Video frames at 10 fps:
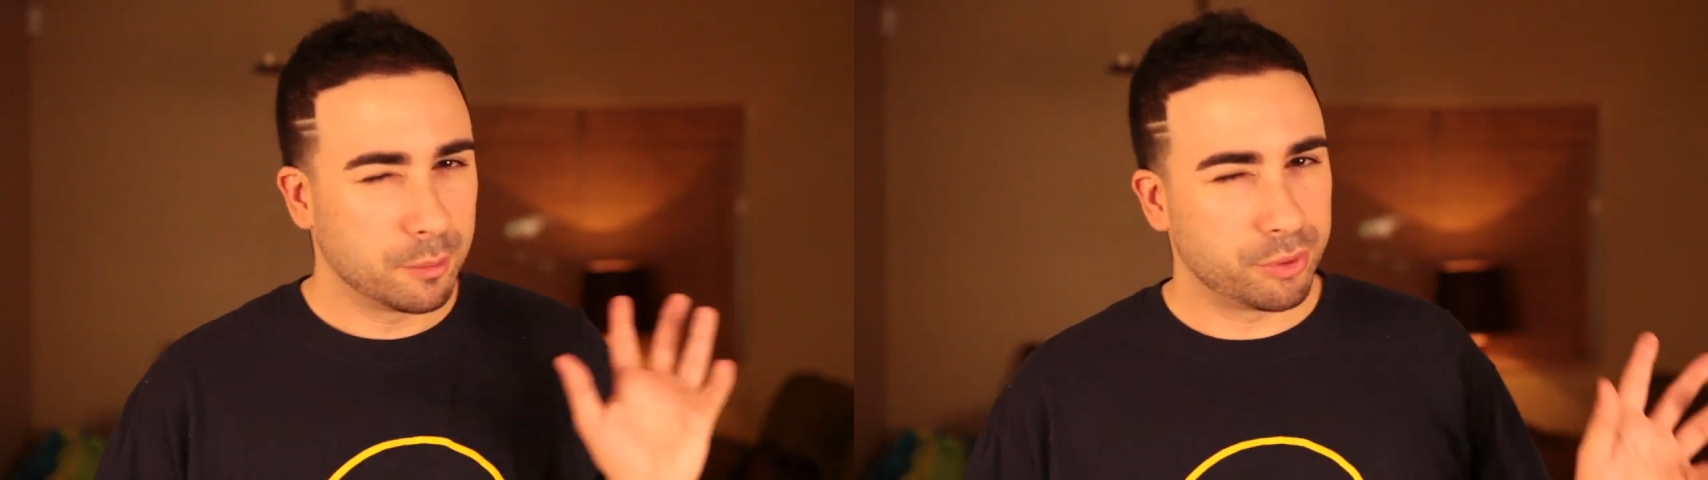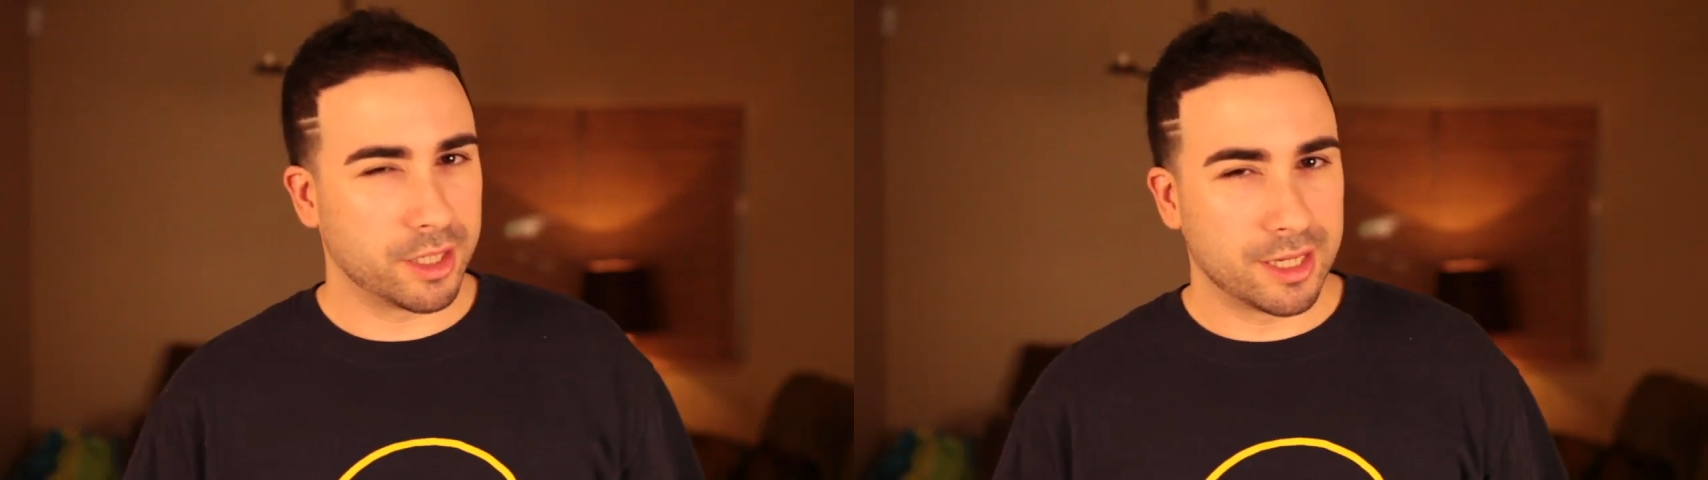
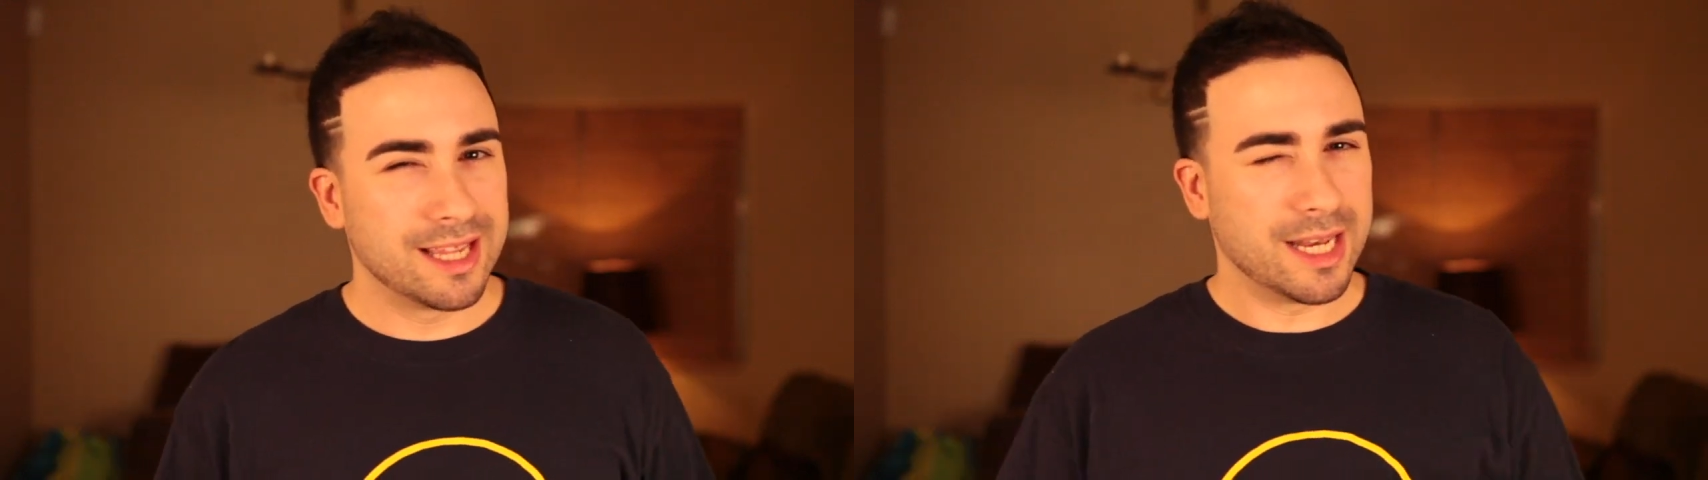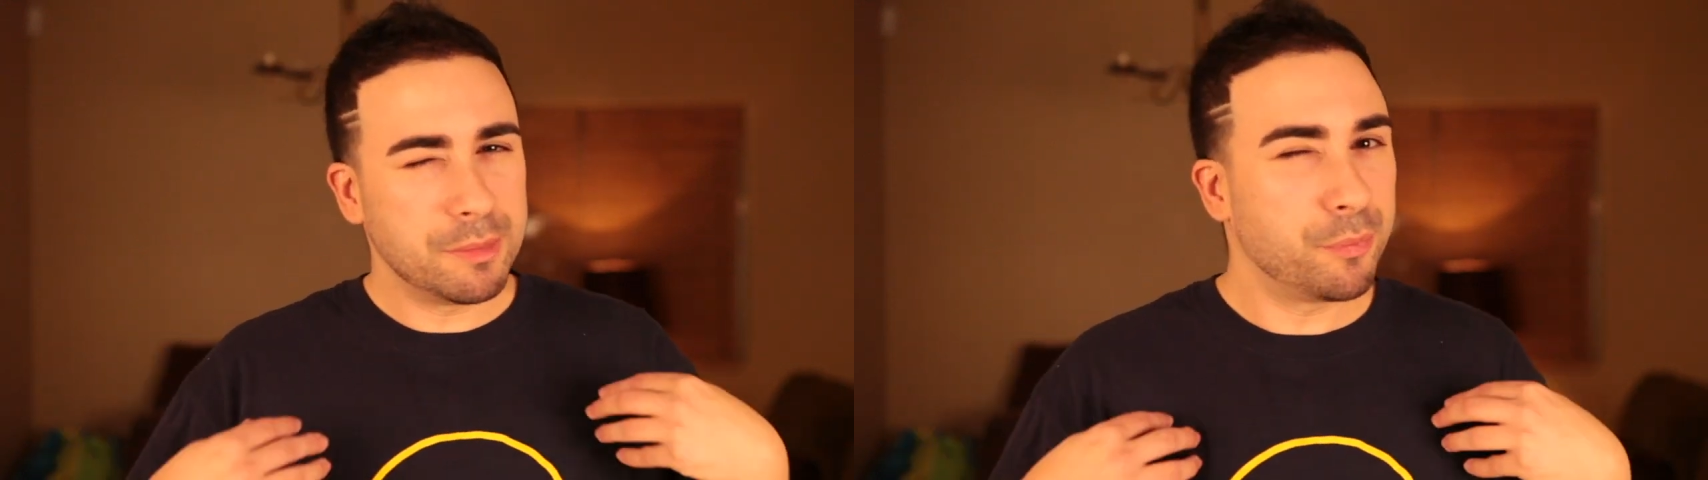But
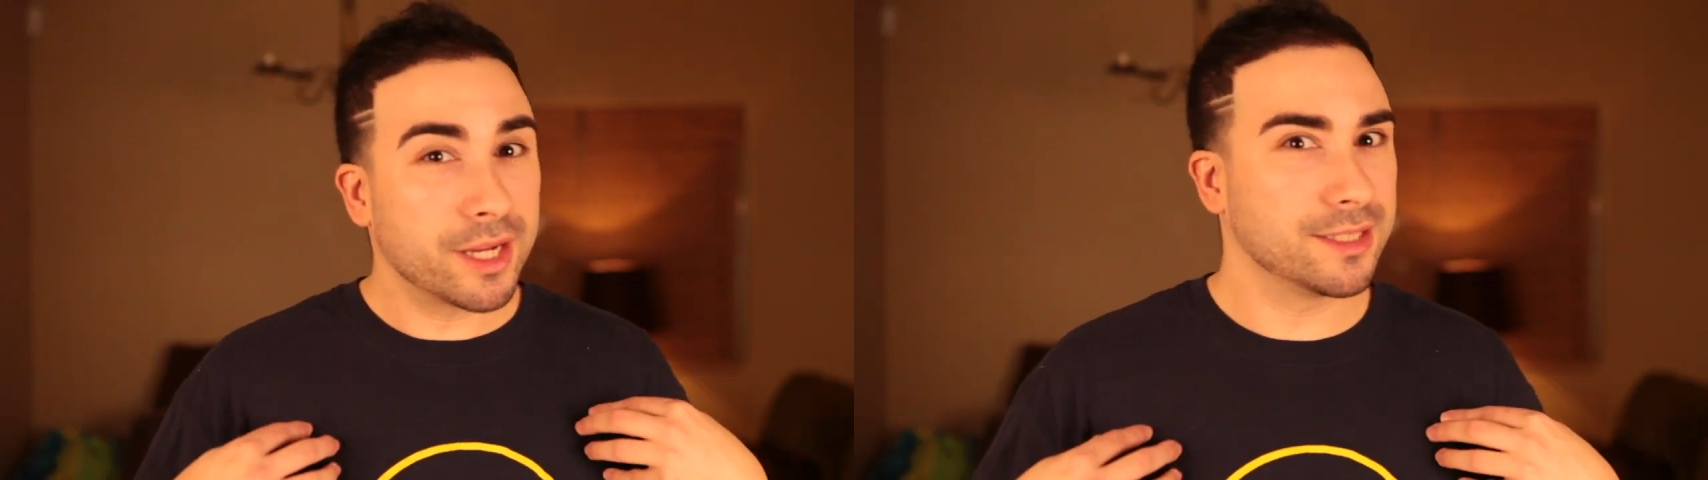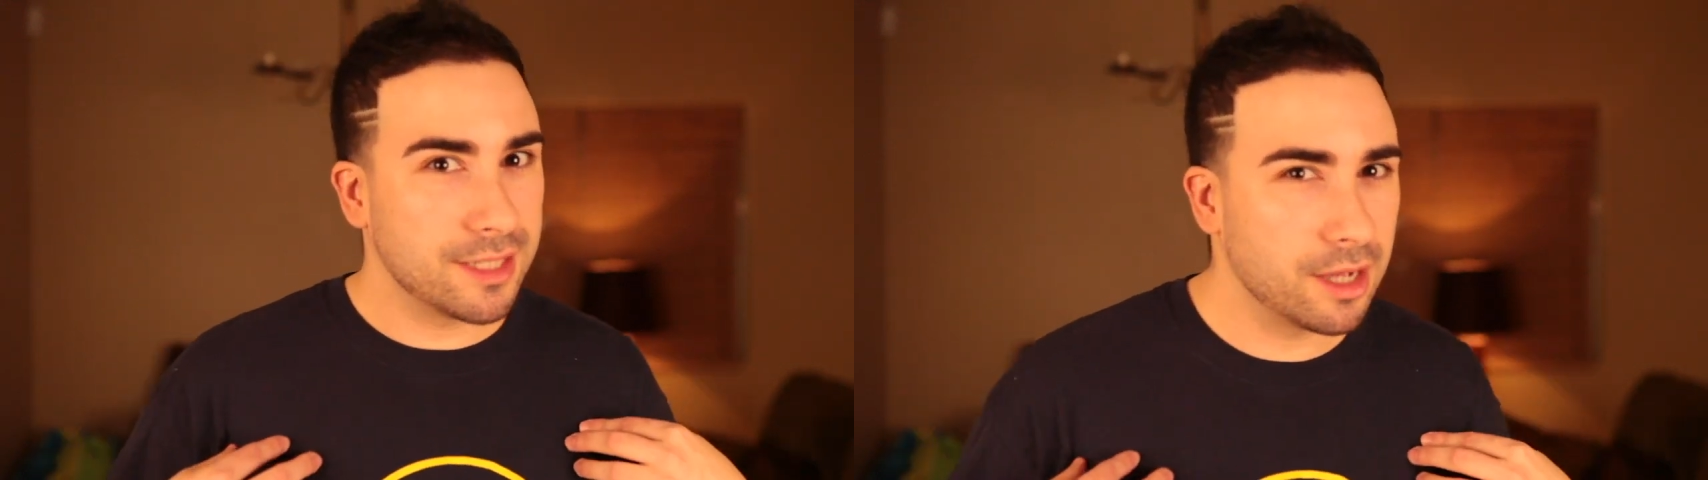let me
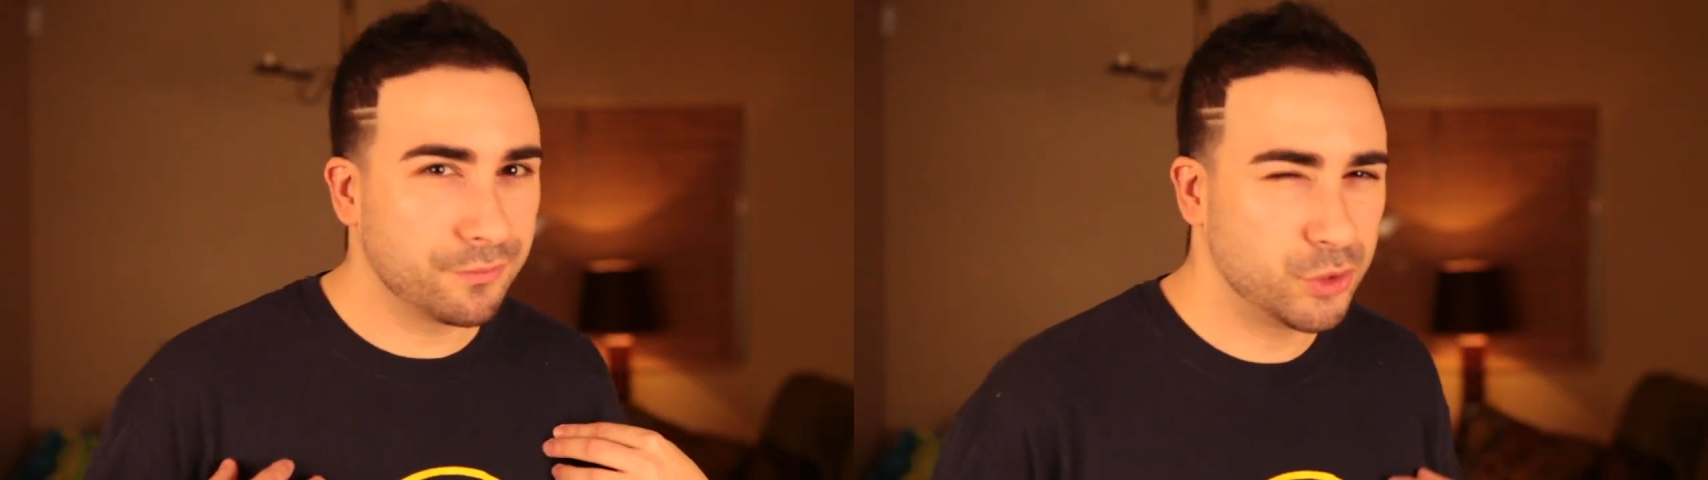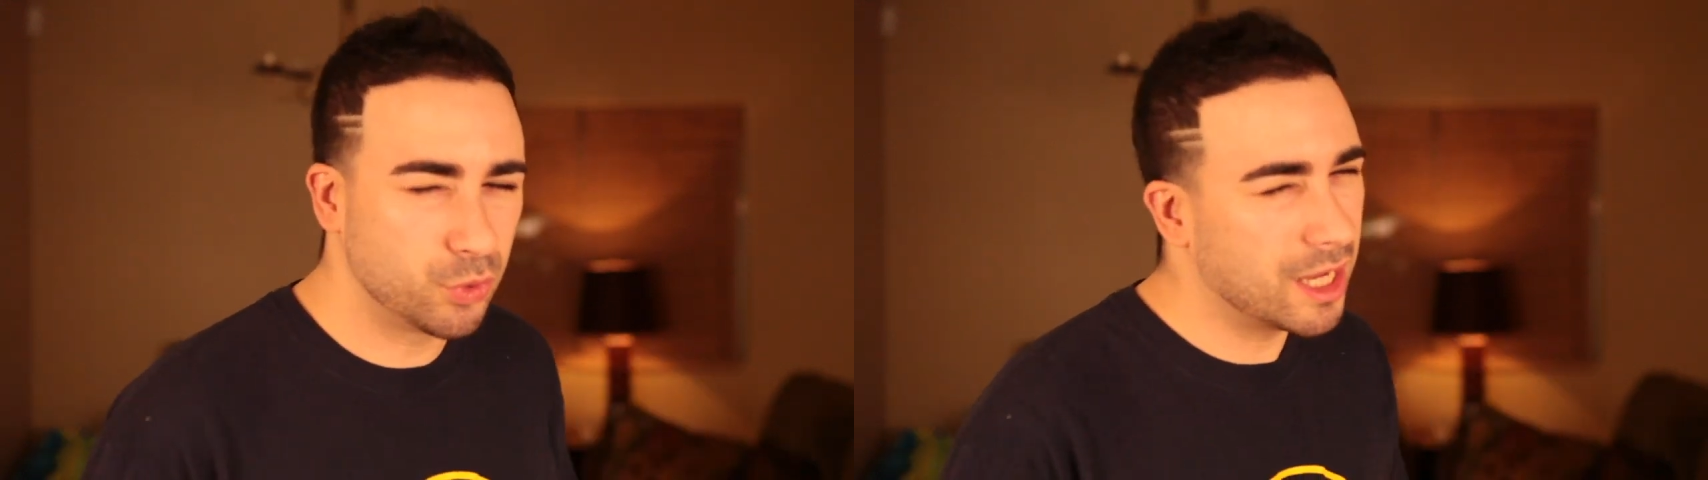break it down
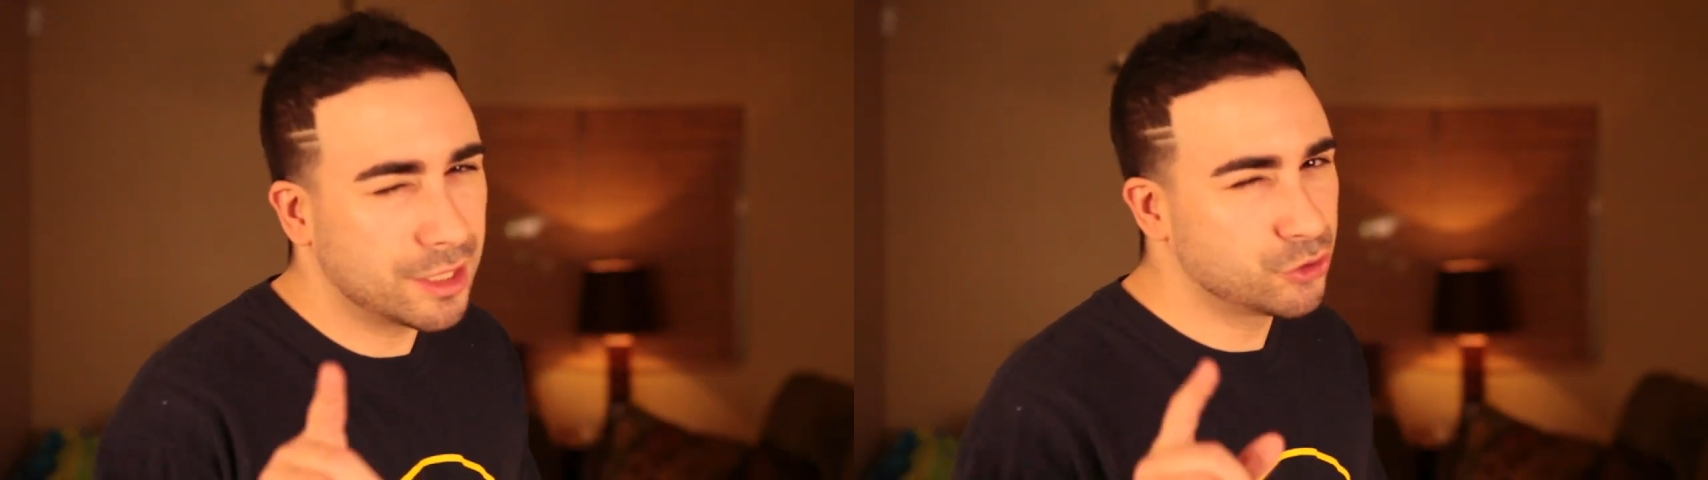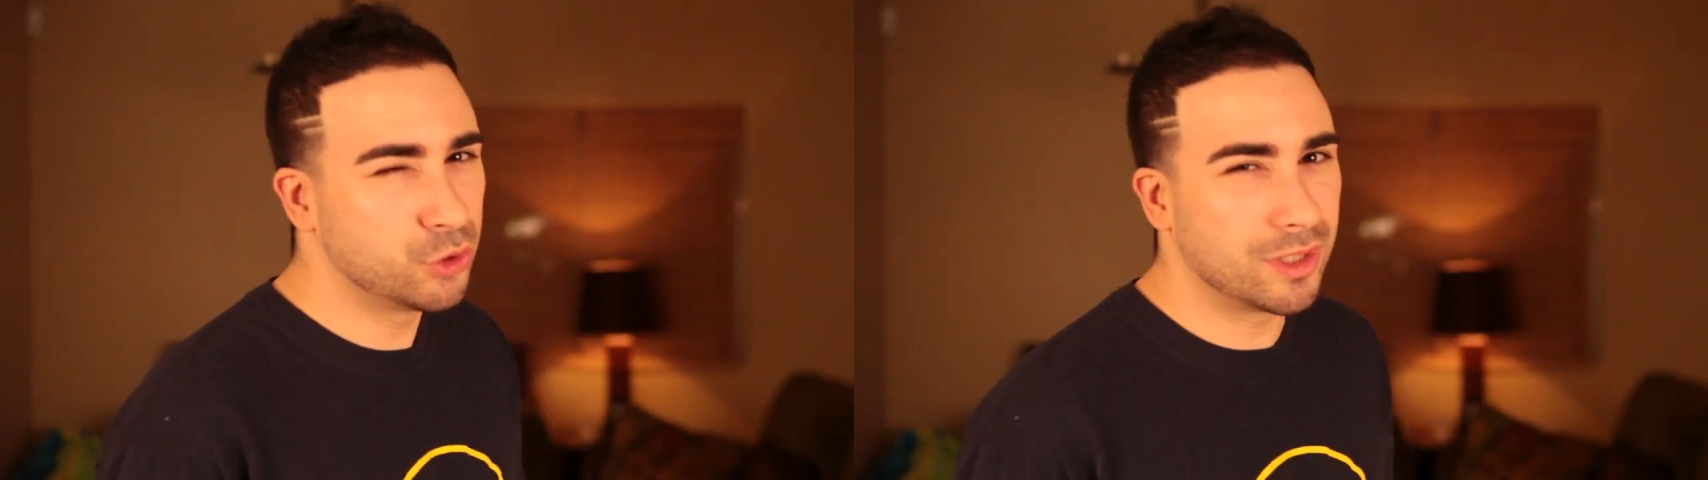for you and I'll let you know